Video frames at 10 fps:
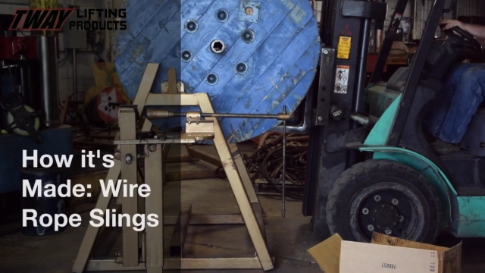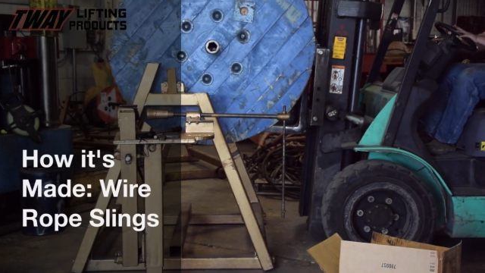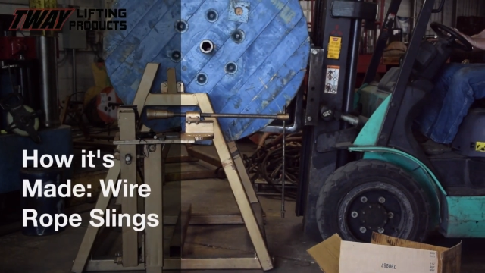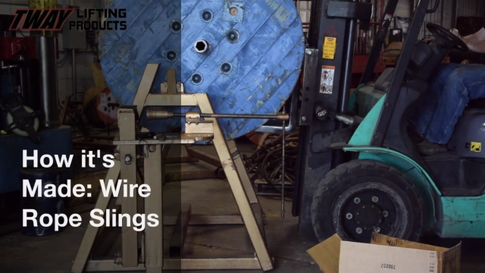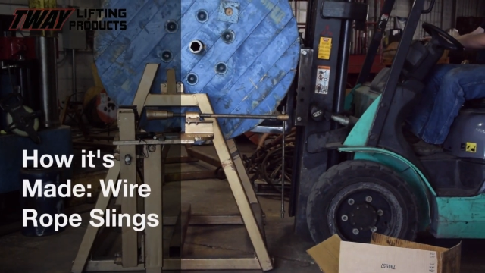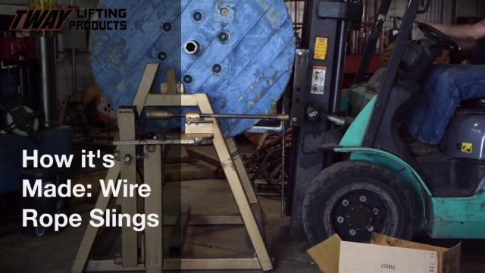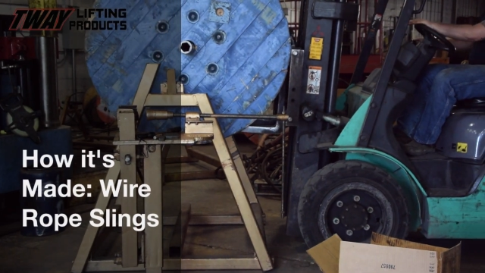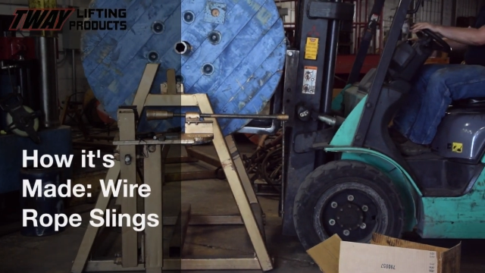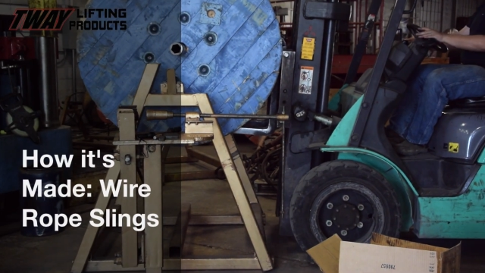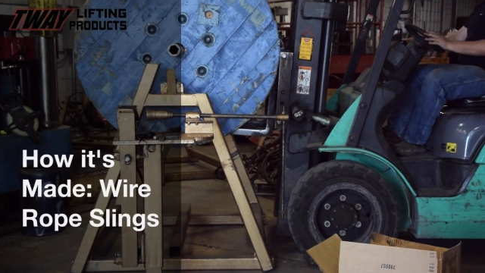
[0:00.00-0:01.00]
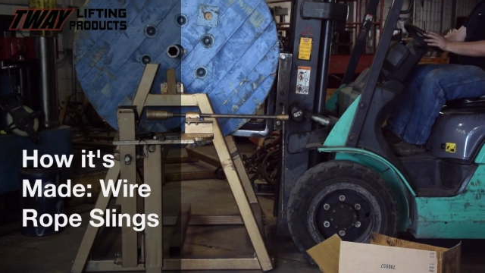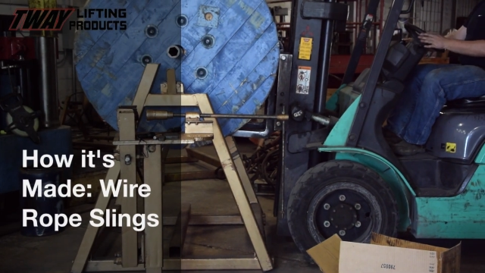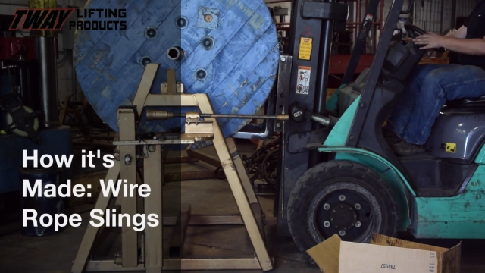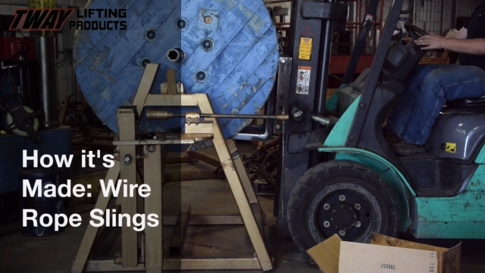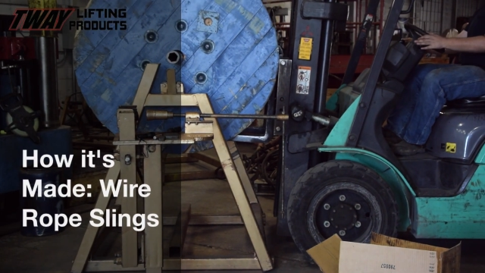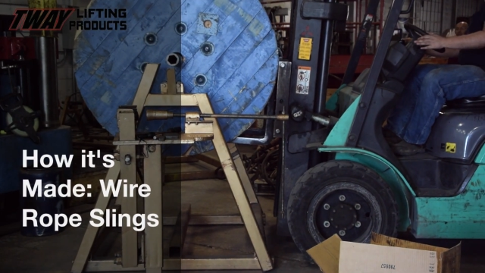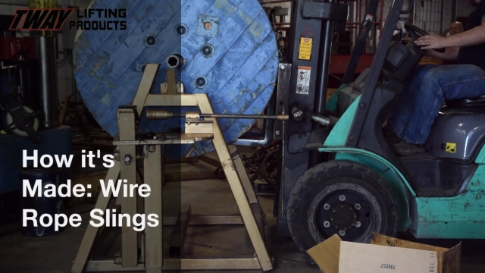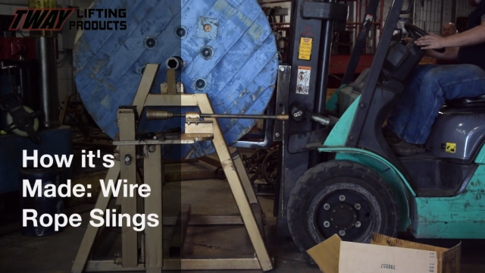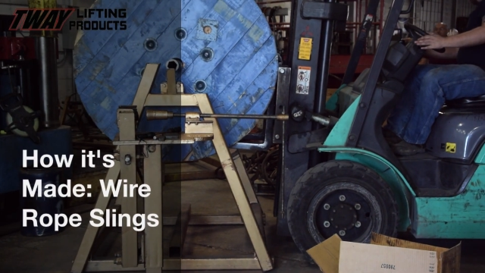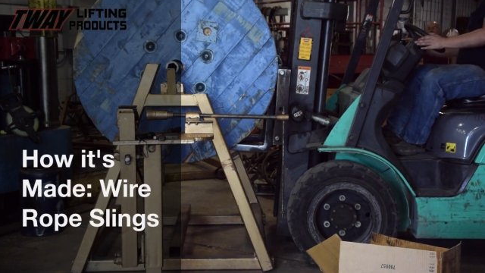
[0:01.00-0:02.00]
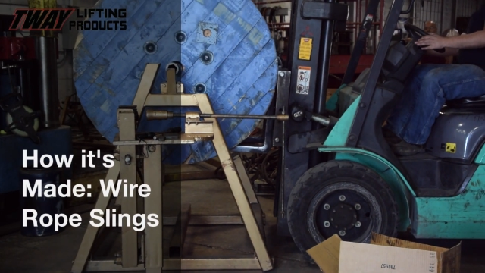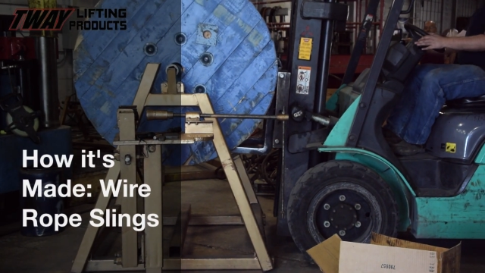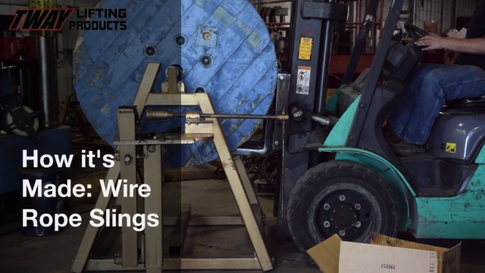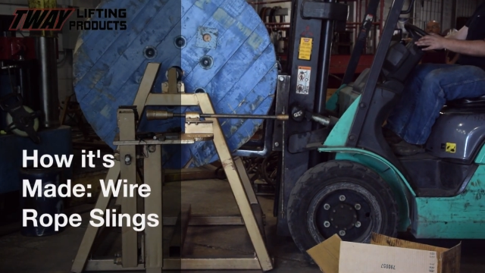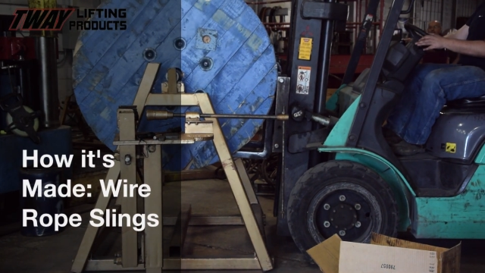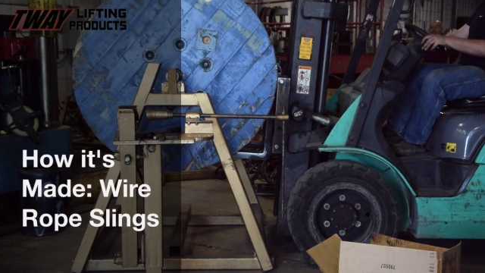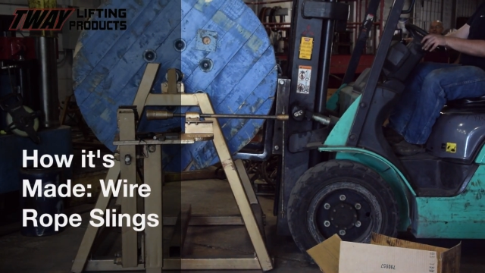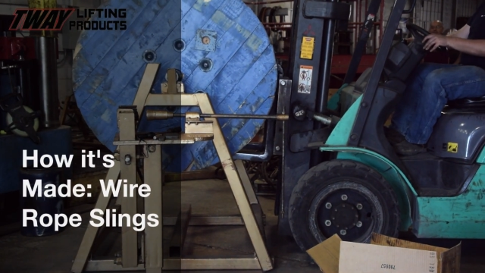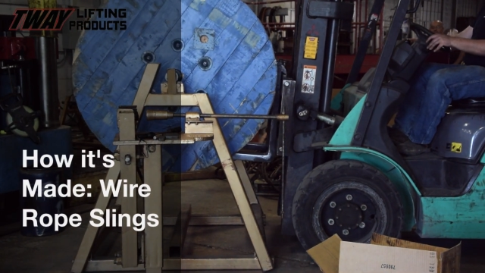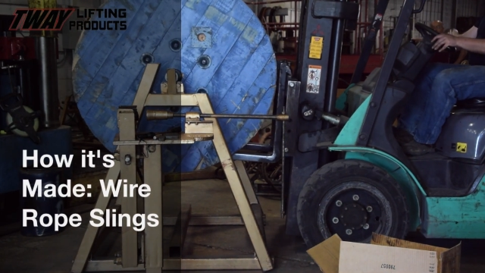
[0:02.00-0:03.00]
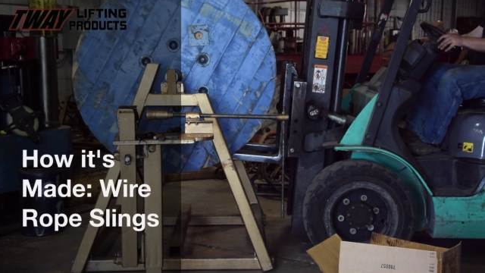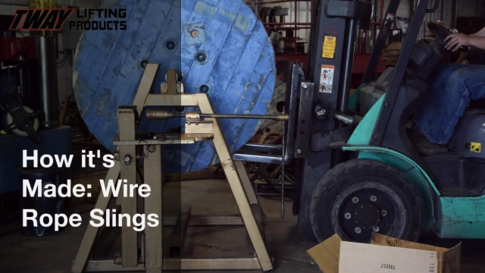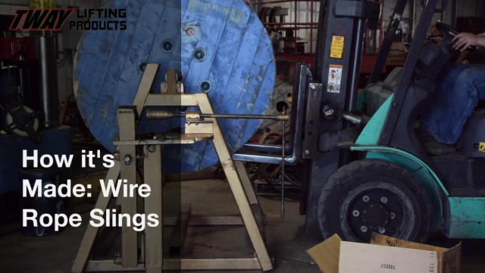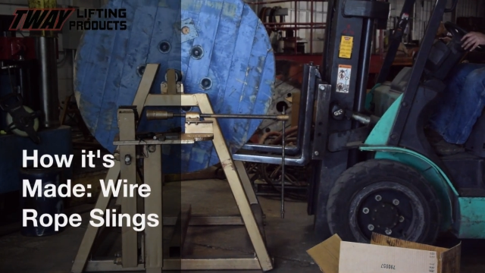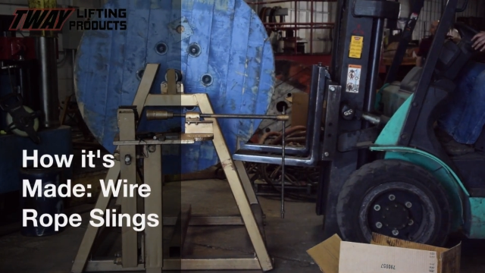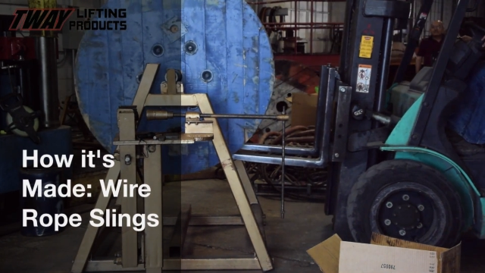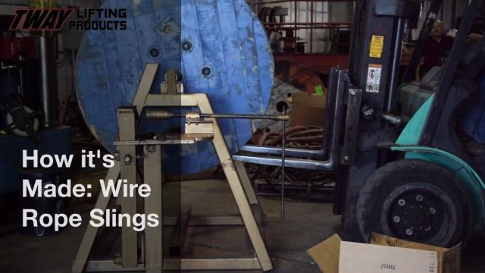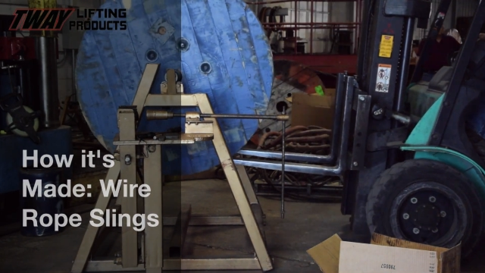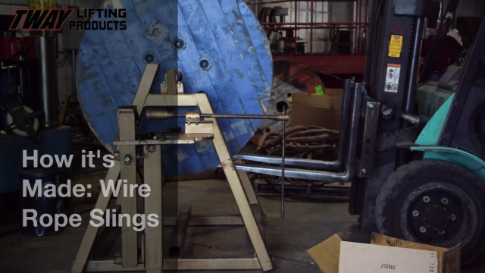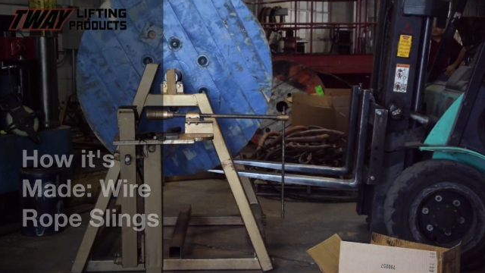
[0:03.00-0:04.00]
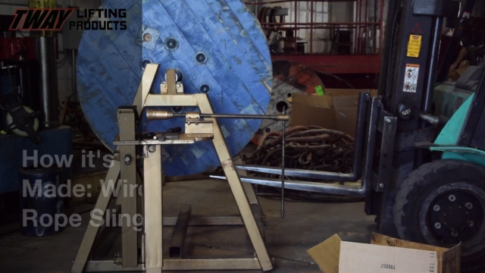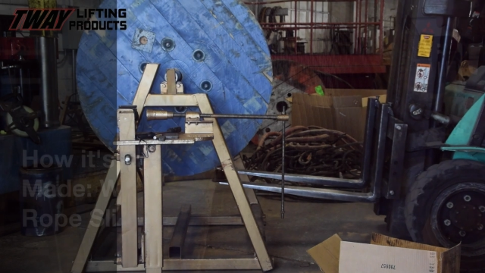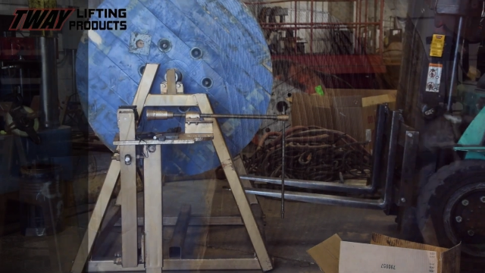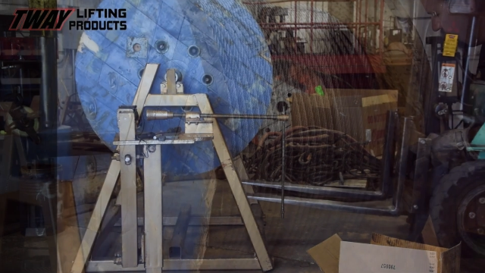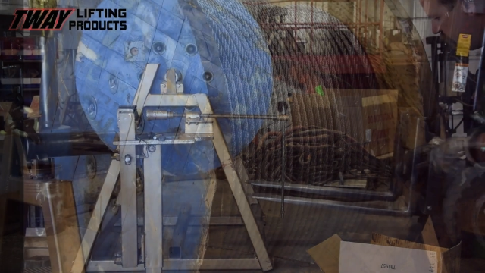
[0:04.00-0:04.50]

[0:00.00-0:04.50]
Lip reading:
(no speaker visible)